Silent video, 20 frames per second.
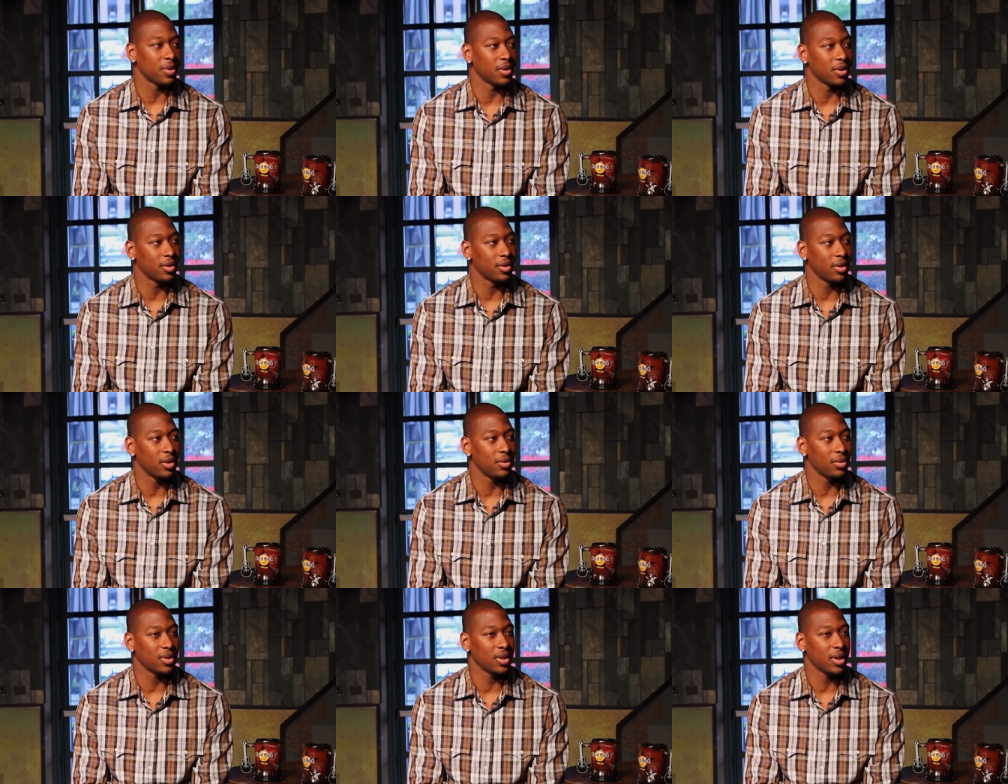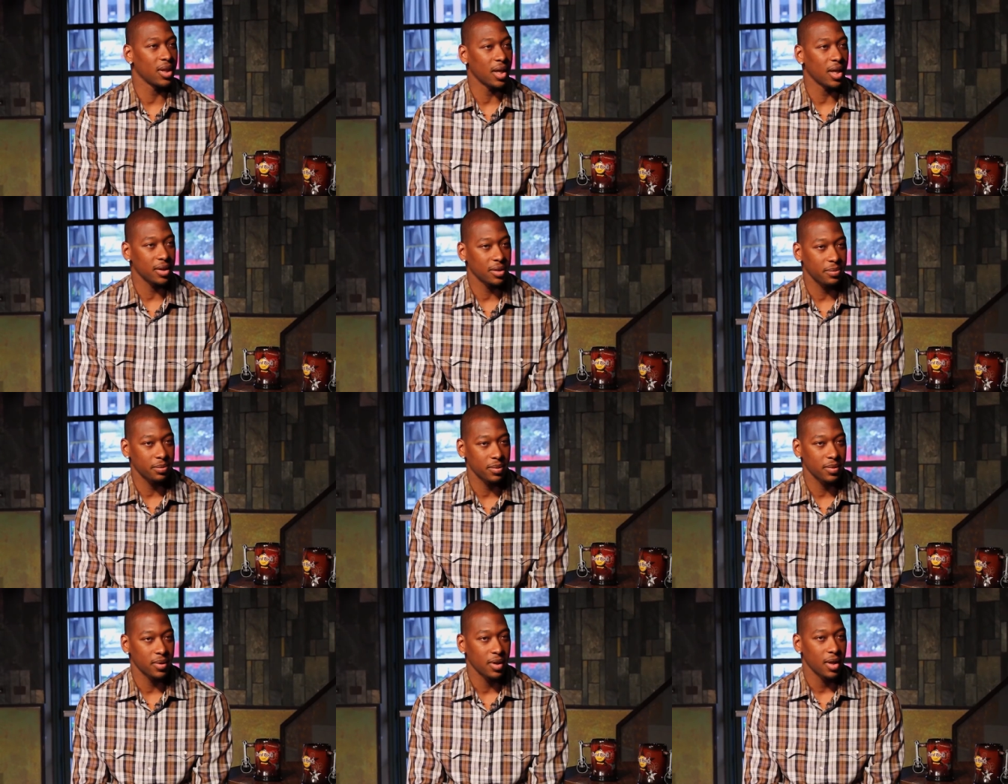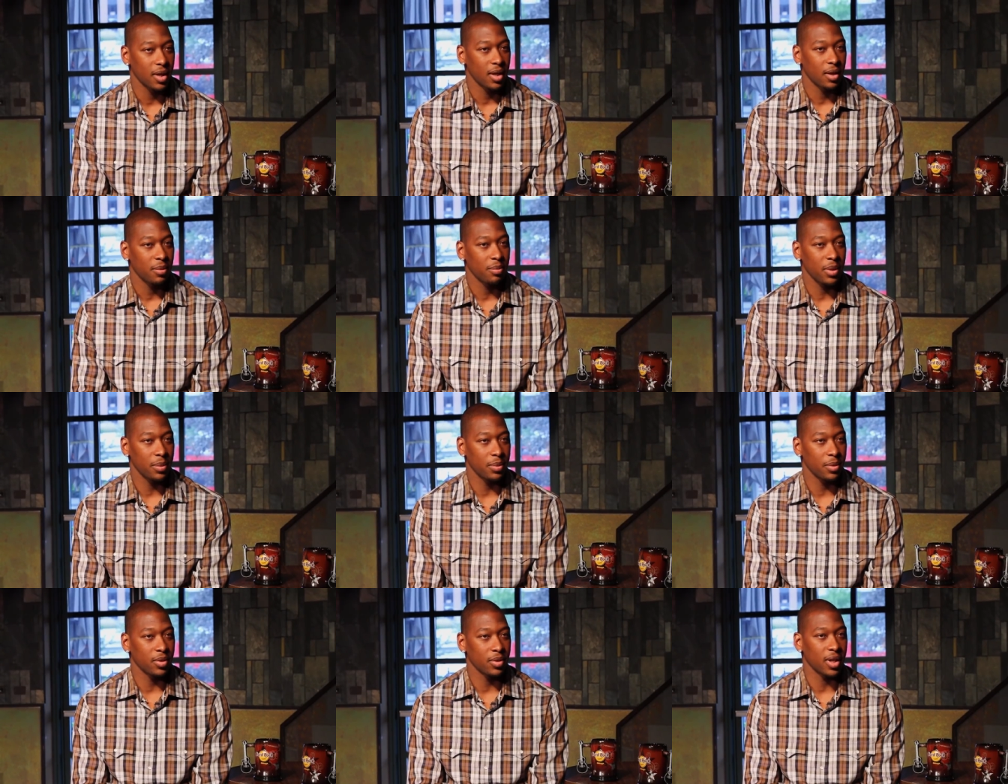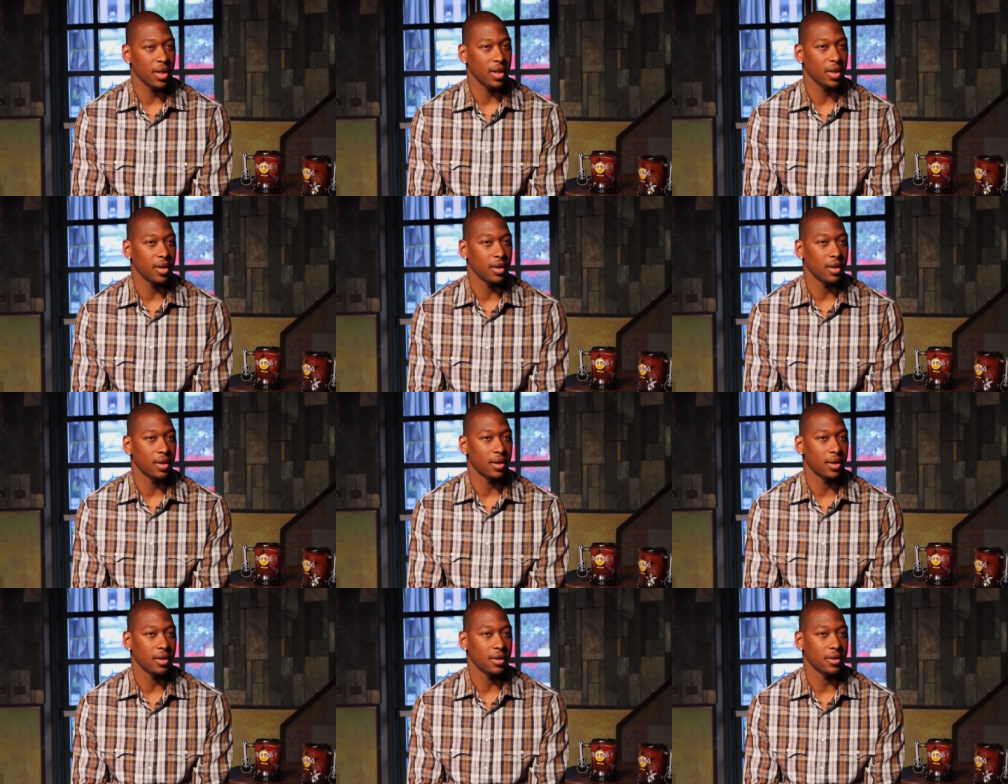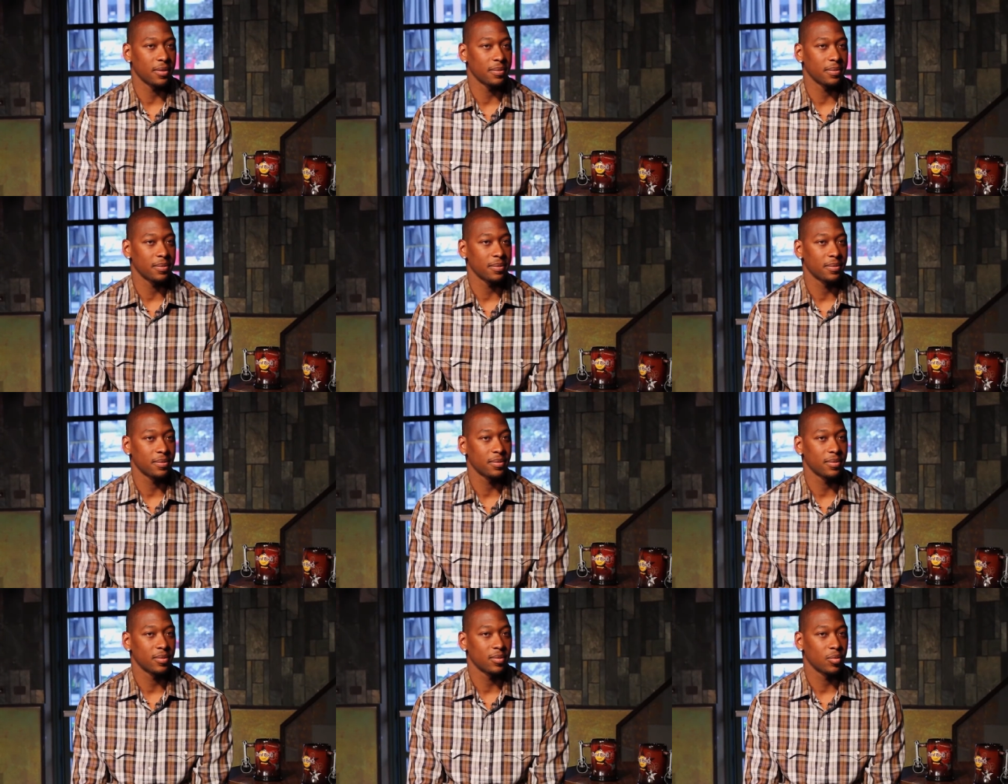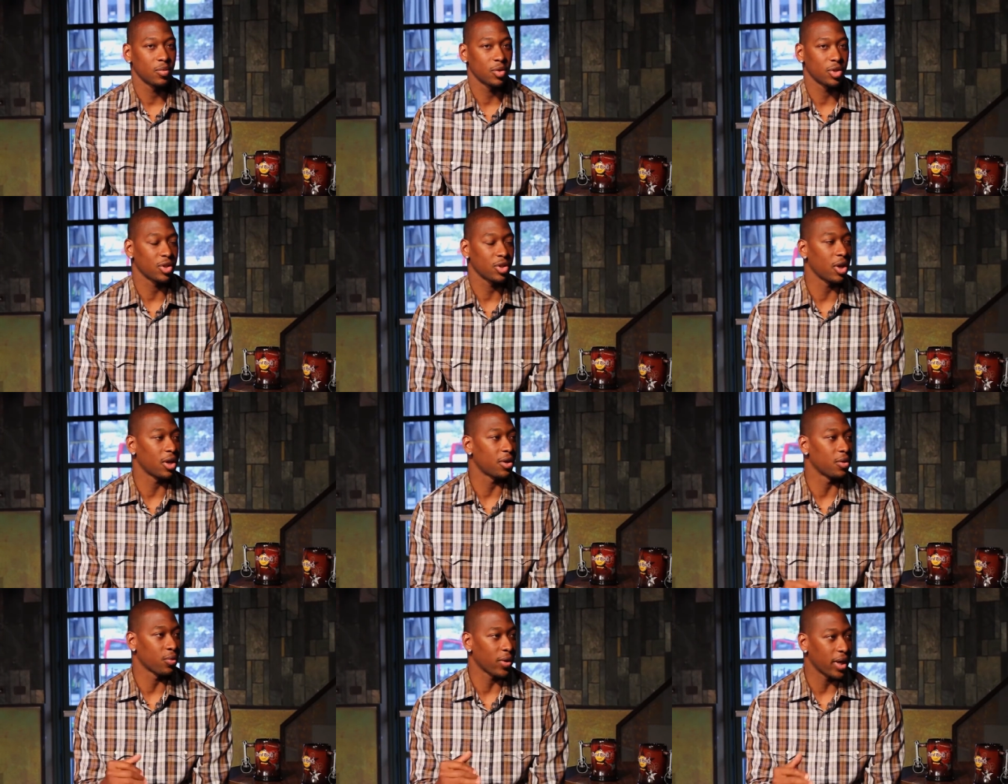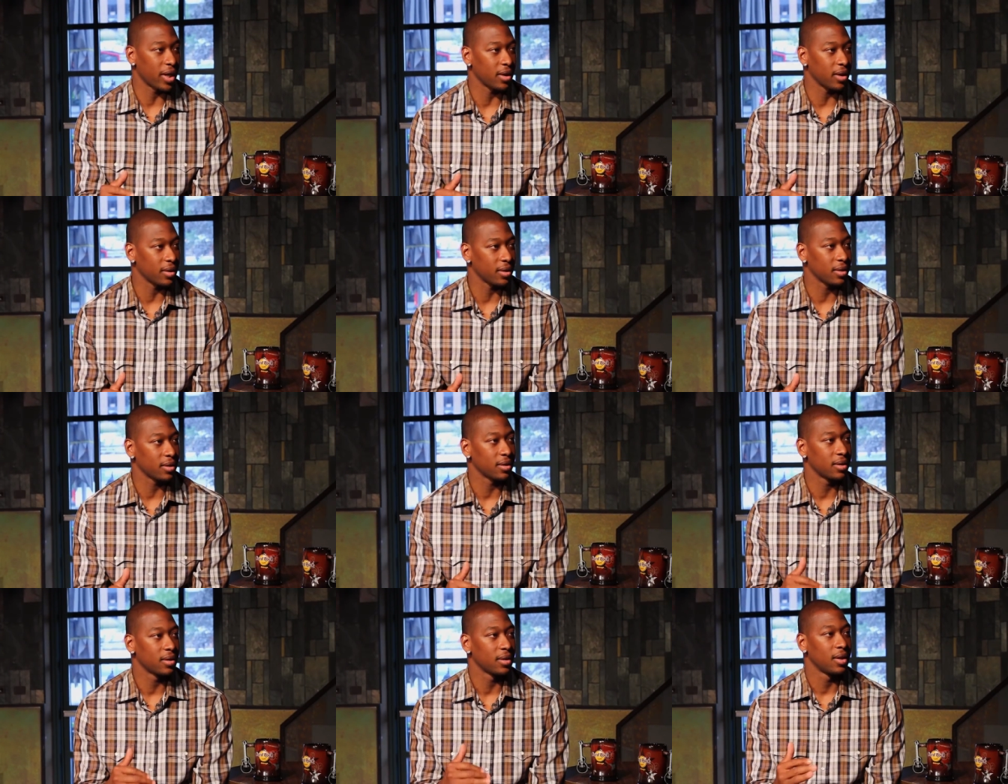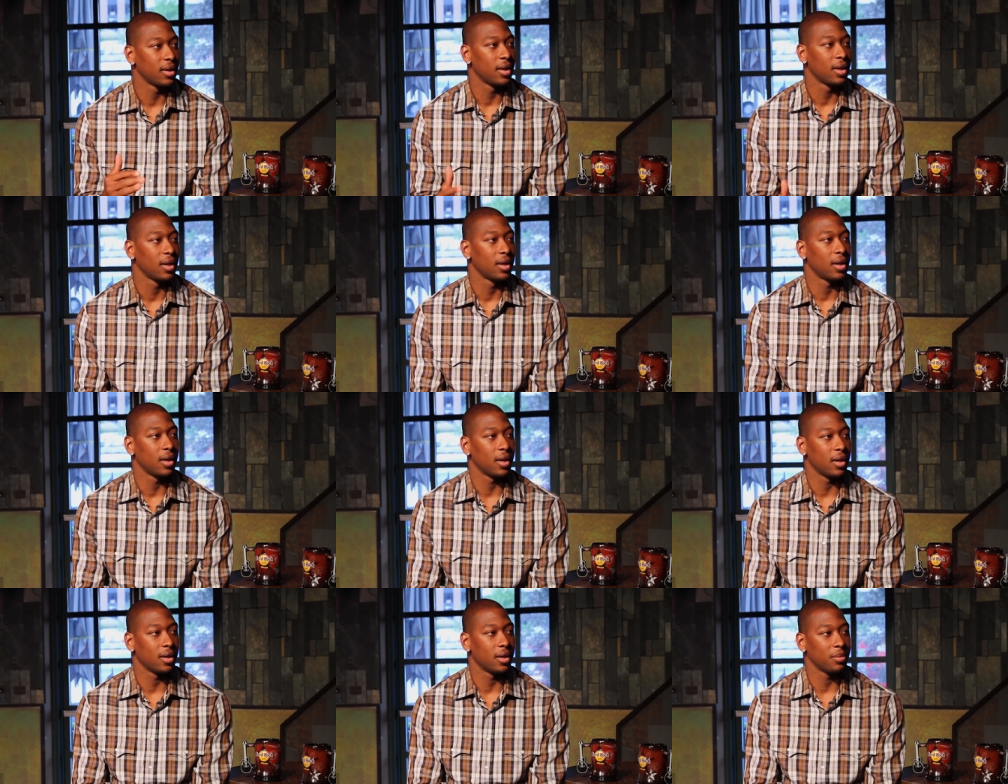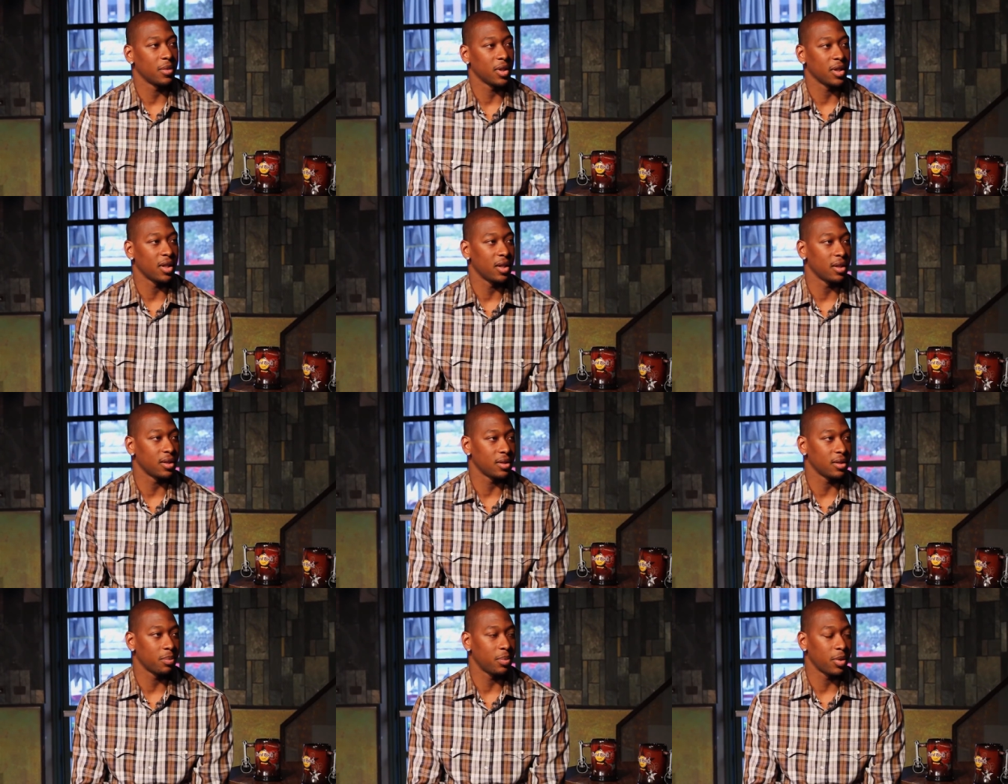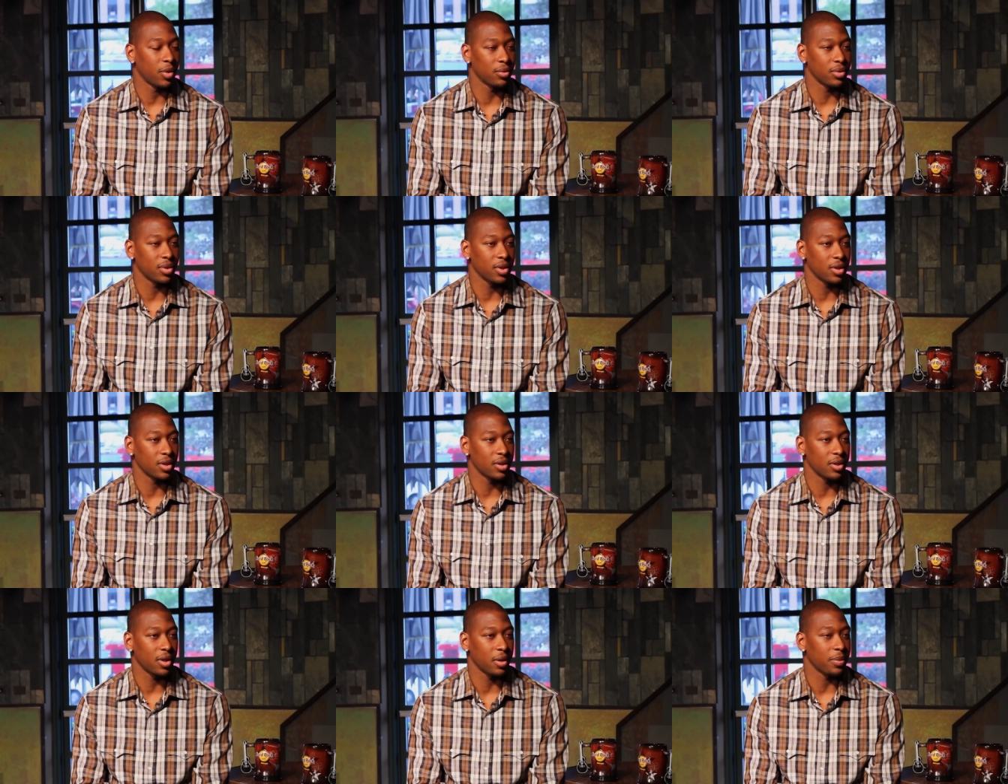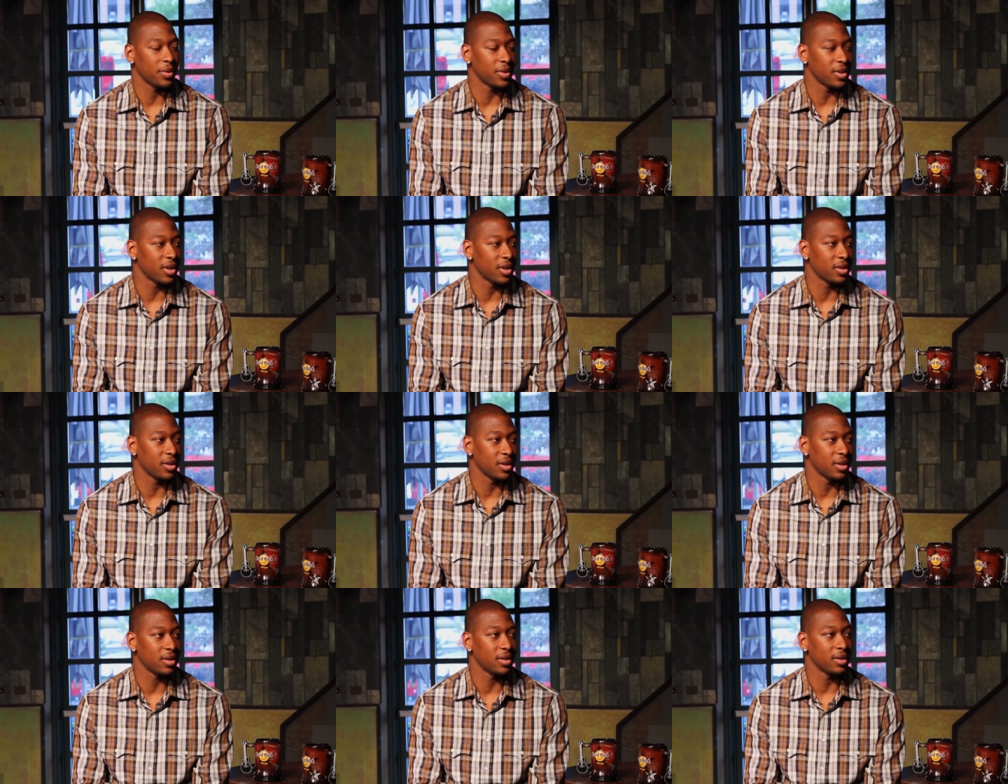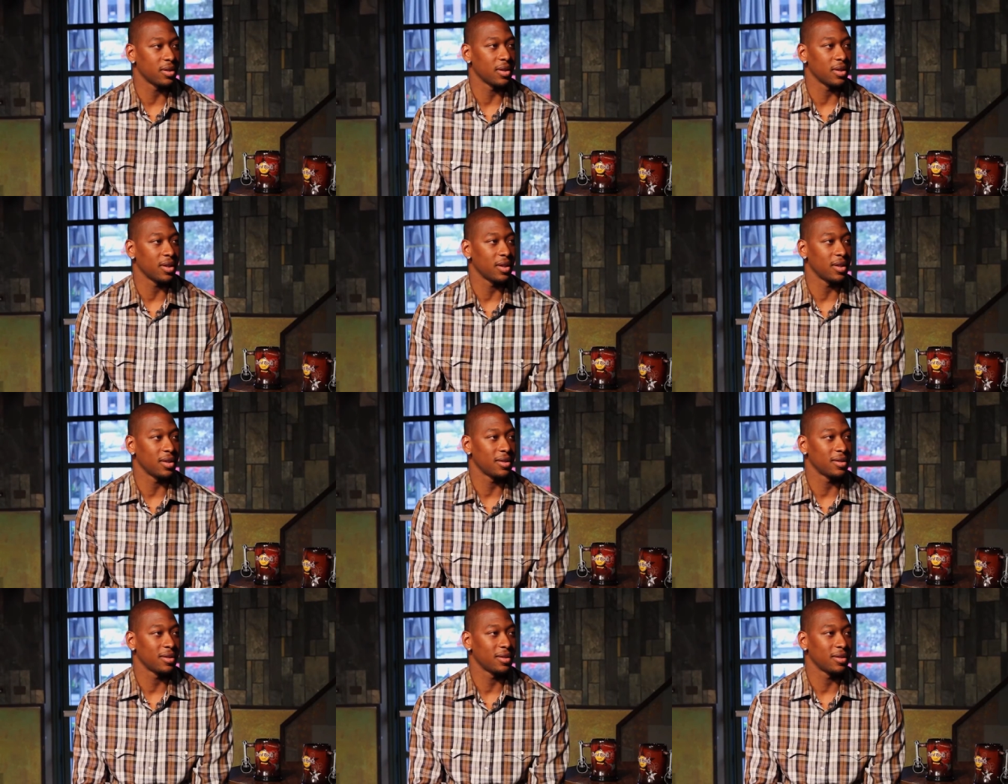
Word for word: So it was a lot of people that um, were starting to rank um, the kids opposed to their positions and